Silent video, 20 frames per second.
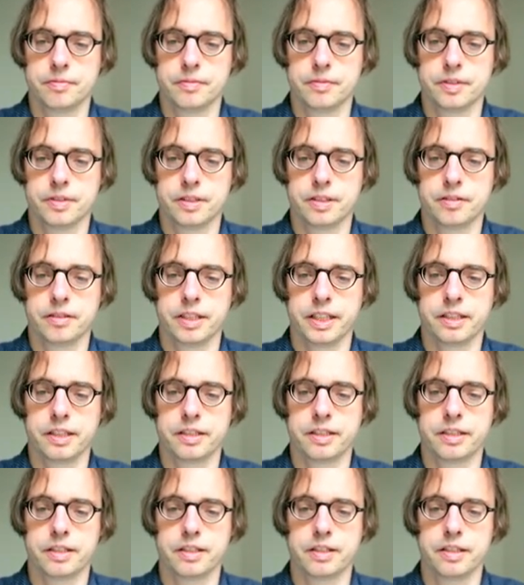Treat
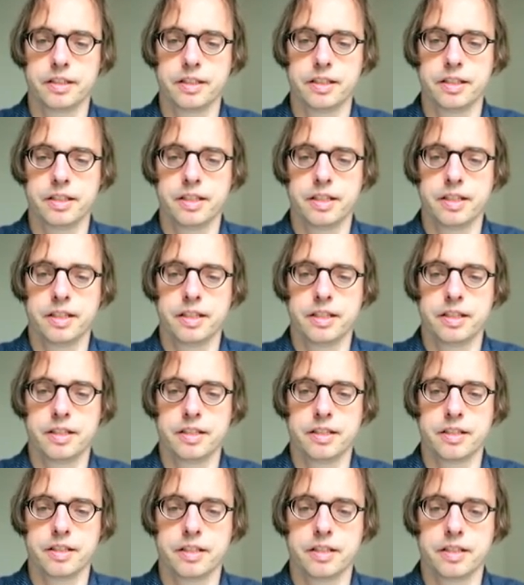
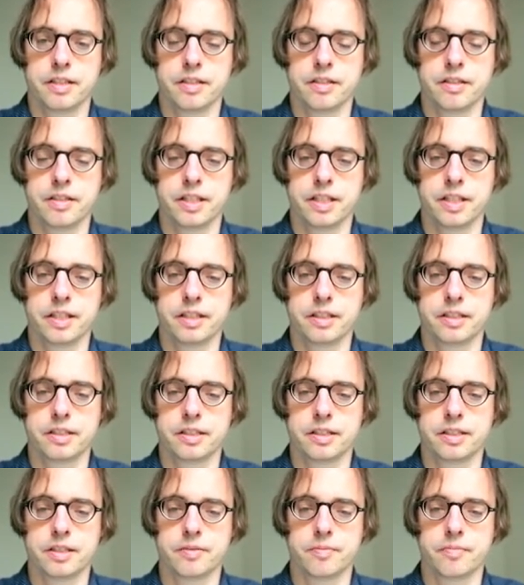
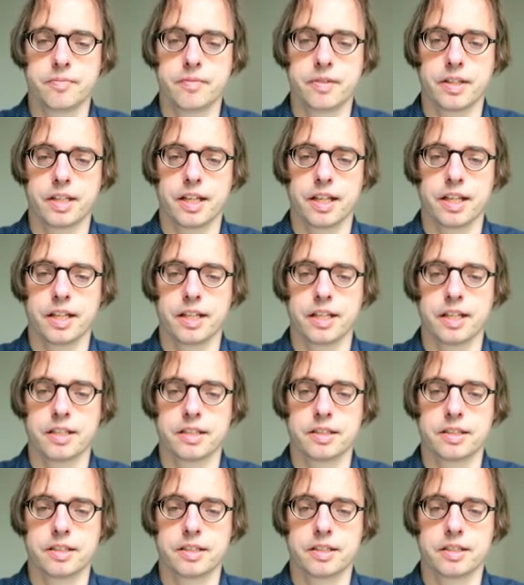this
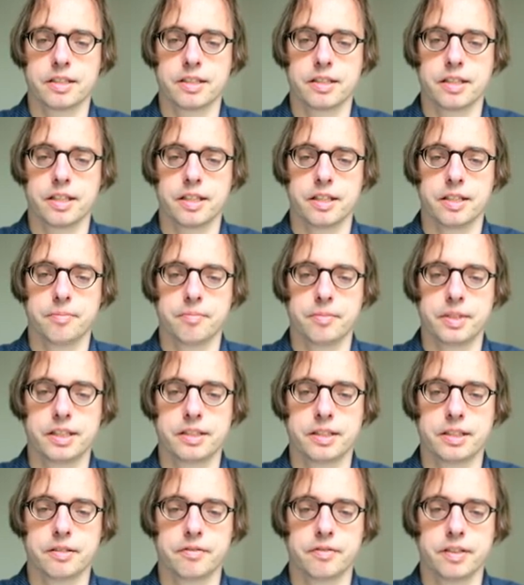as a
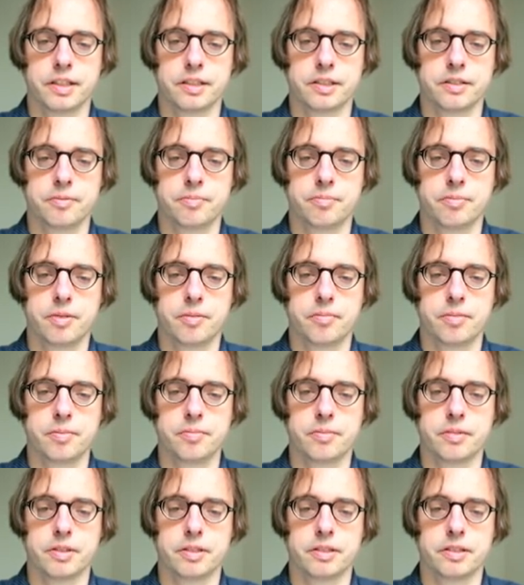missing value problem,
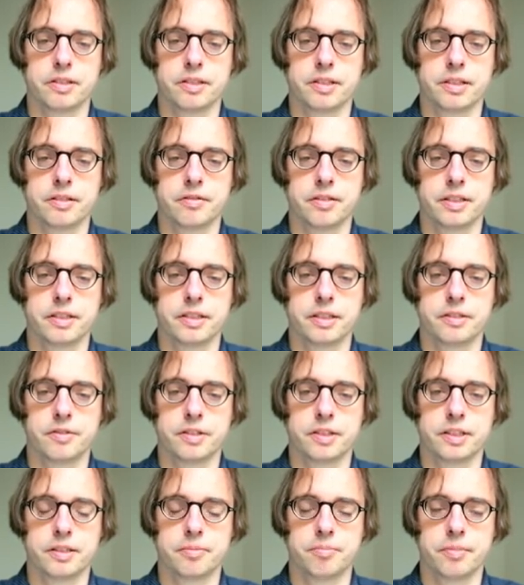and the question is what
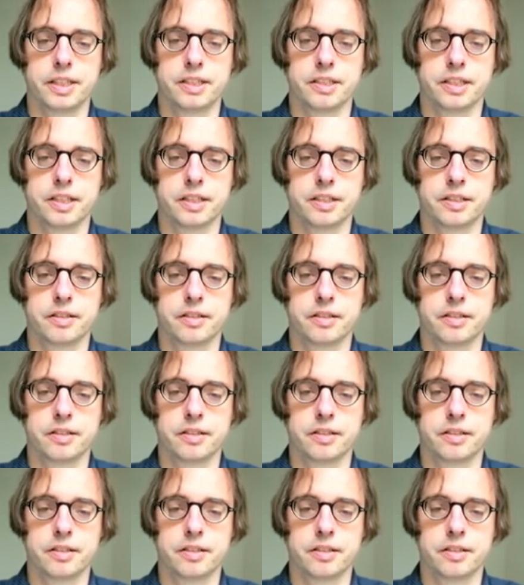is missing.